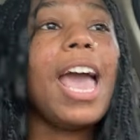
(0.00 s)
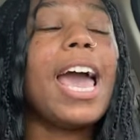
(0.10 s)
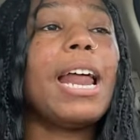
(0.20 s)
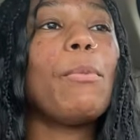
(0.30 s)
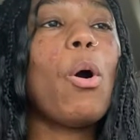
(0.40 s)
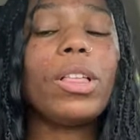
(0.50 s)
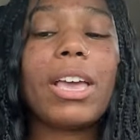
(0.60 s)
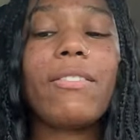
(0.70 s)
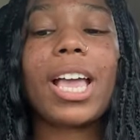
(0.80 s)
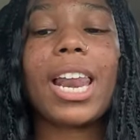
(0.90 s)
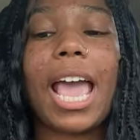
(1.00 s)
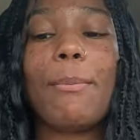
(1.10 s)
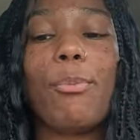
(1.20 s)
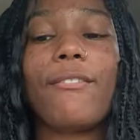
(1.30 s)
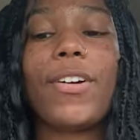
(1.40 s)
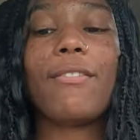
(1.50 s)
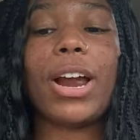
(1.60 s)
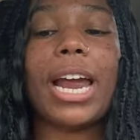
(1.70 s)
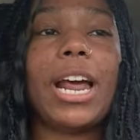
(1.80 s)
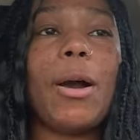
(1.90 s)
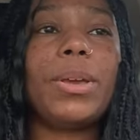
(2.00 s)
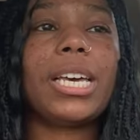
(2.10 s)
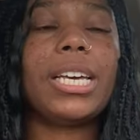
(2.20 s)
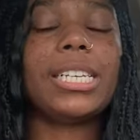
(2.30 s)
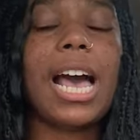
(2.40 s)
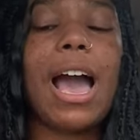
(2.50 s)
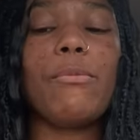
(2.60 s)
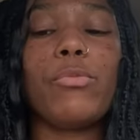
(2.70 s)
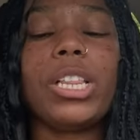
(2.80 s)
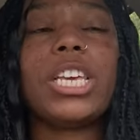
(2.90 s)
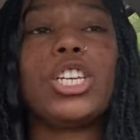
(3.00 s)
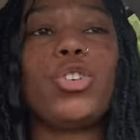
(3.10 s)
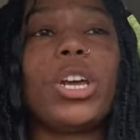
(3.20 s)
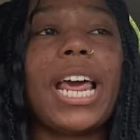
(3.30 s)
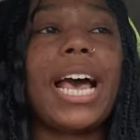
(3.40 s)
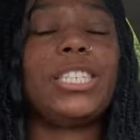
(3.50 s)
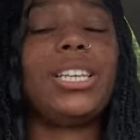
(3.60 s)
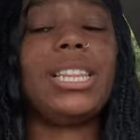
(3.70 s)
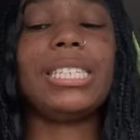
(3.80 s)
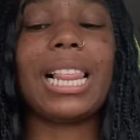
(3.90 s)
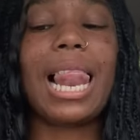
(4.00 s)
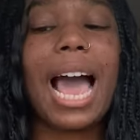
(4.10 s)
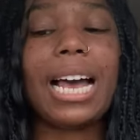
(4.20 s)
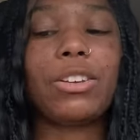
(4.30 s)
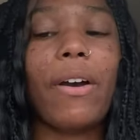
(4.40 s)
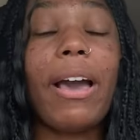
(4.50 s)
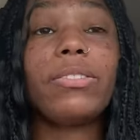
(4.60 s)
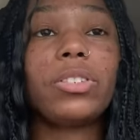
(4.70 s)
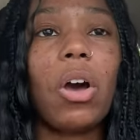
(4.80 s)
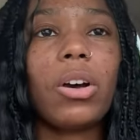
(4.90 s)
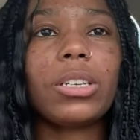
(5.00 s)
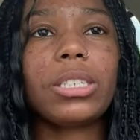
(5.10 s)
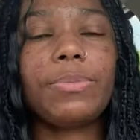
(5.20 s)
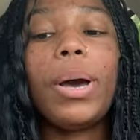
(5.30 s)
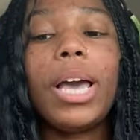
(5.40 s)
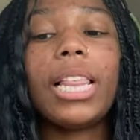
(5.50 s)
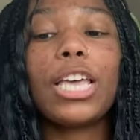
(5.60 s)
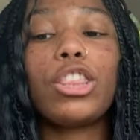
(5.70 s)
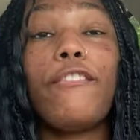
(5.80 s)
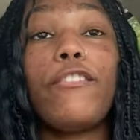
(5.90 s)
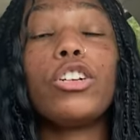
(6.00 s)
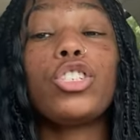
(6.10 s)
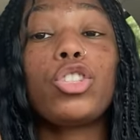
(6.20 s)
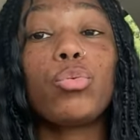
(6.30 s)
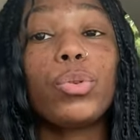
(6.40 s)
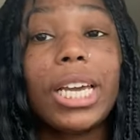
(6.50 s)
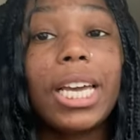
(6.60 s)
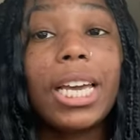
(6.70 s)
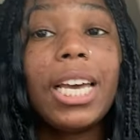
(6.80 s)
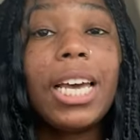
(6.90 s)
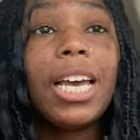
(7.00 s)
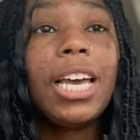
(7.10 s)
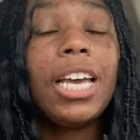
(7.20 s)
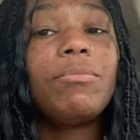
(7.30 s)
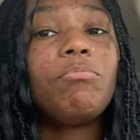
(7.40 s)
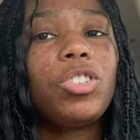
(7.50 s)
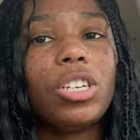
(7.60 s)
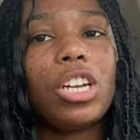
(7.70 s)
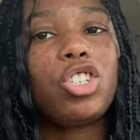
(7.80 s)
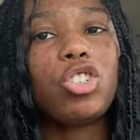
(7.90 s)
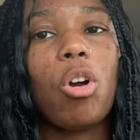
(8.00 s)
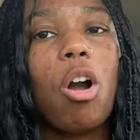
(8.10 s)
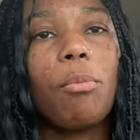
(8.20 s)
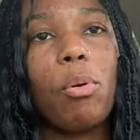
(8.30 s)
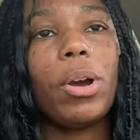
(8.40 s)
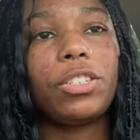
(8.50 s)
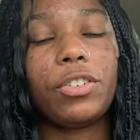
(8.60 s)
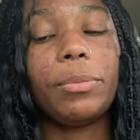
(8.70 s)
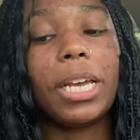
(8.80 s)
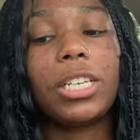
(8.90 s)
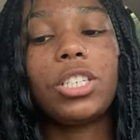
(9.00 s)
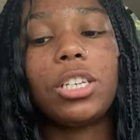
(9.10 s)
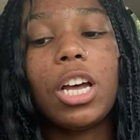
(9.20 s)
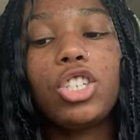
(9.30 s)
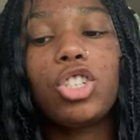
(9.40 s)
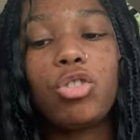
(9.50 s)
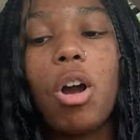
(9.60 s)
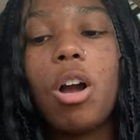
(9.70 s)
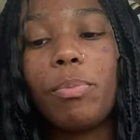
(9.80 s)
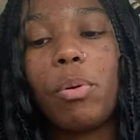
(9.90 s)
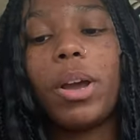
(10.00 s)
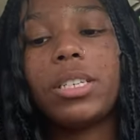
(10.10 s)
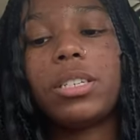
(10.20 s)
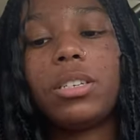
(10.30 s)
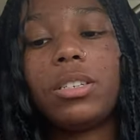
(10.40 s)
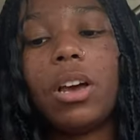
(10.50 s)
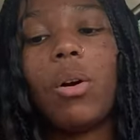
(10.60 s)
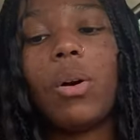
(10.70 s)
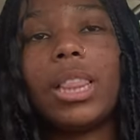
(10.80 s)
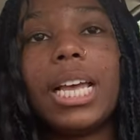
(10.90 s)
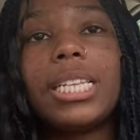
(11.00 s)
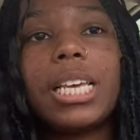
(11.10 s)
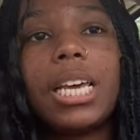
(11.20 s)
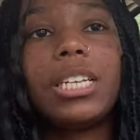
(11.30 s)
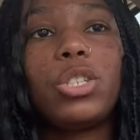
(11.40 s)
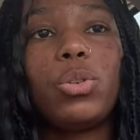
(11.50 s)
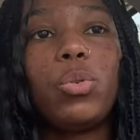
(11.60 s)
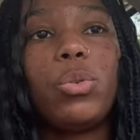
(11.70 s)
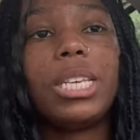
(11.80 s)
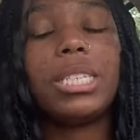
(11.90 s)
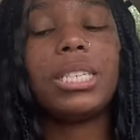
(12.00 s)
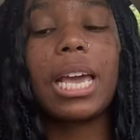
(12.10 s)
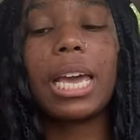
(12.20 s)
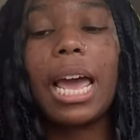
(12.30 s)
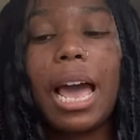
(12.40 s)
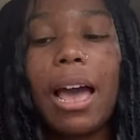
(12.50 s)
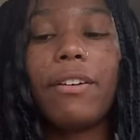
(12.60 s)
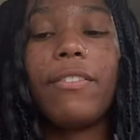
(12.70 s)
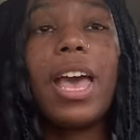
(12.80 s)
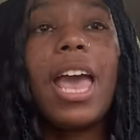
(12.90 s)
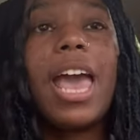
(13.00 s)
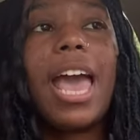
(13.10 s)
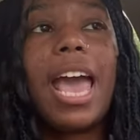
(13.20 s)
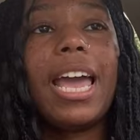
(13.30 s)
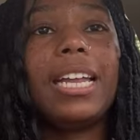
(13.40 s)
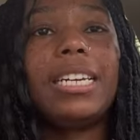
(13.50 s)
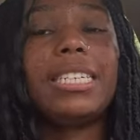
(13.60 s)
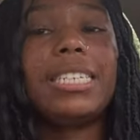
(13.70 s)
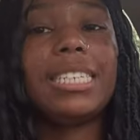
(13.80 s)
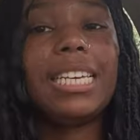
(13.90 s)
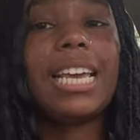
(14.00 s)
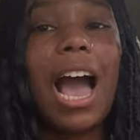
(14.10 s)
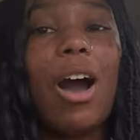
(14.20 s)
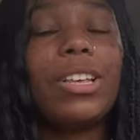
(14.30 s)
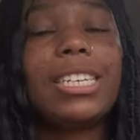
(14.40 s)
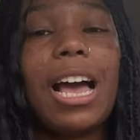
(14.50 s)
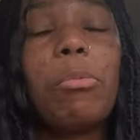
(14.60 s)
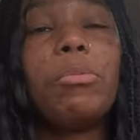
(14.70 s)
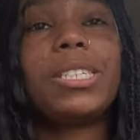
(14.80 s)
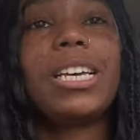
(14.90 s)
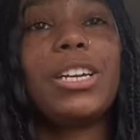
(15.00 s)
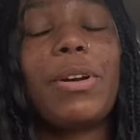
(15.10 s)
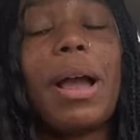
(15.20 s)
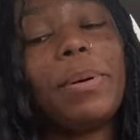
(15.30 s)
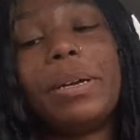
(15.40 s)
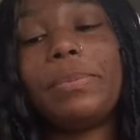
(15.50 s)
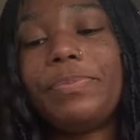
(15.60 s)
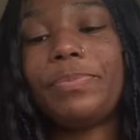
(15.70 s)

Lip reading: And I'm only giving it an 8.5 right now because I'm really intrigued as to these last five songs. But like the first three, such strong points for me, such strong points. So let's get into the second half and see how this album is gonna wrap up.